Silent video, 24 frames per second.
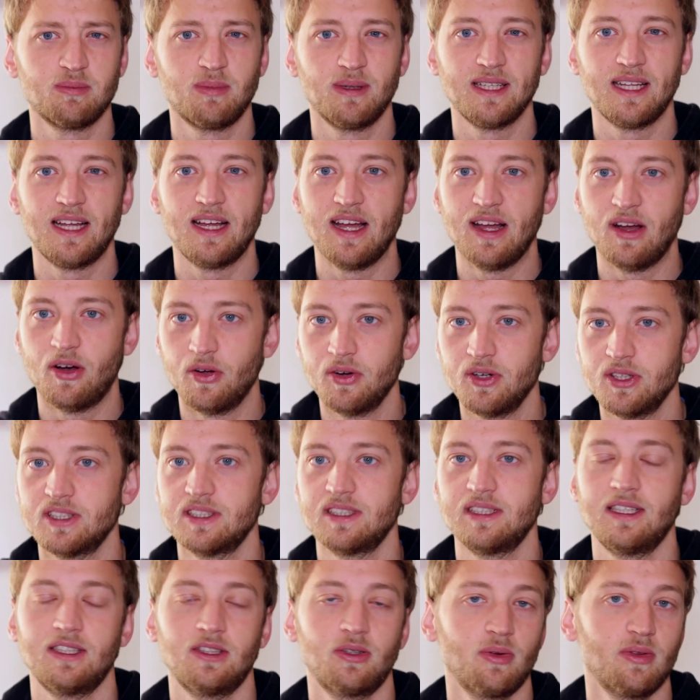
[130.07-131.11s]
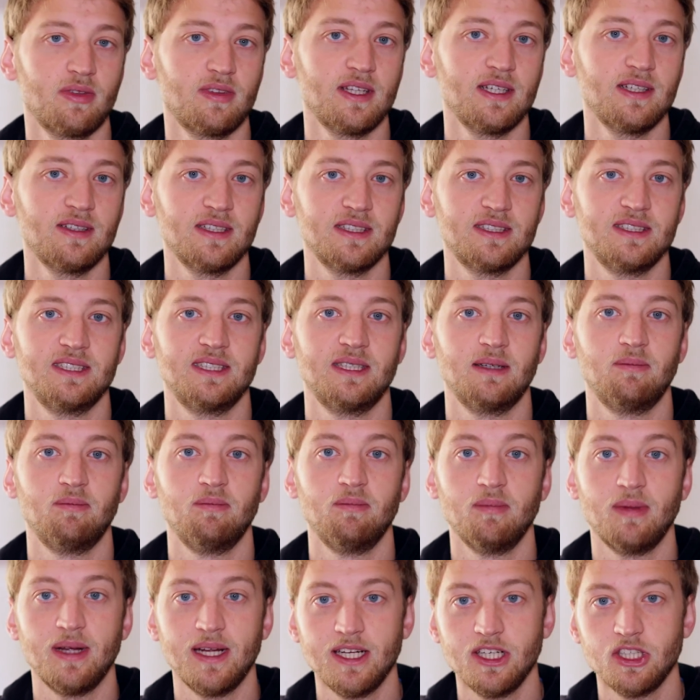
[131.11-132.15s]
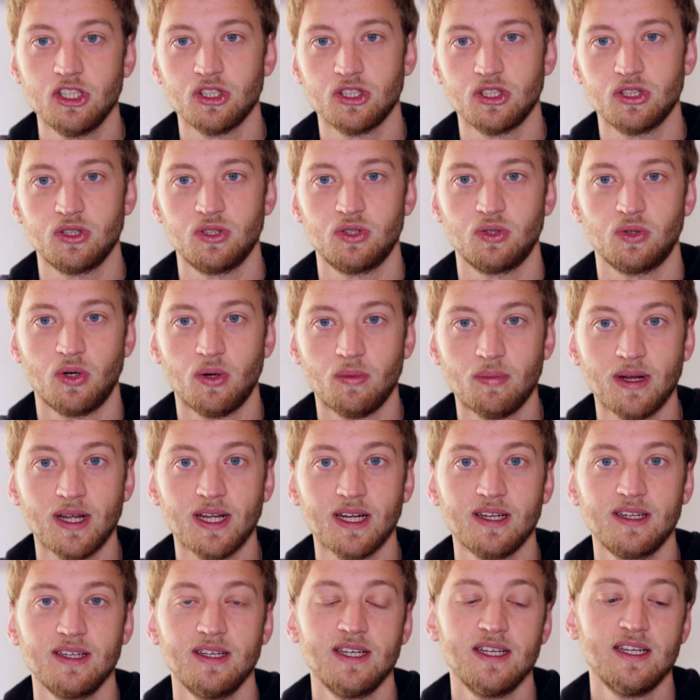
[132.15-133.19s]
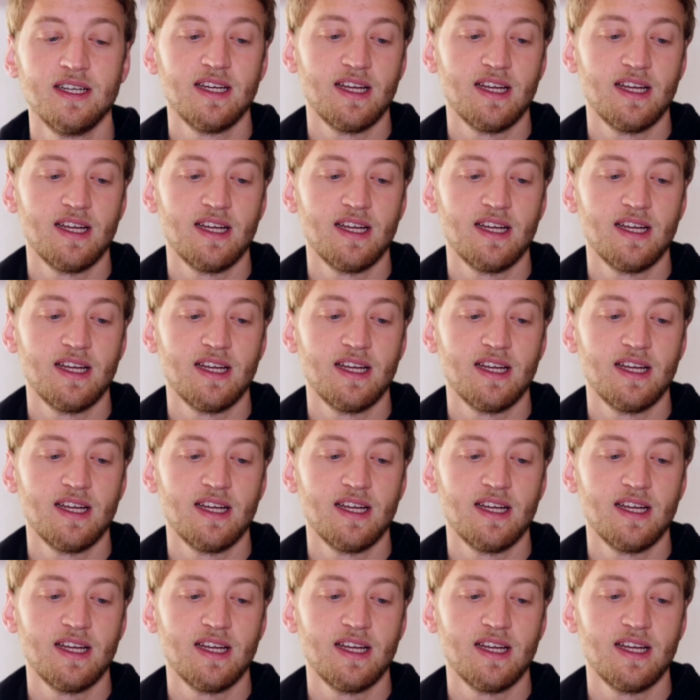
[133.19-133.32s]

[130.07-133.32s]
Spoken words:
But honestly, I don't think this is a major drawback.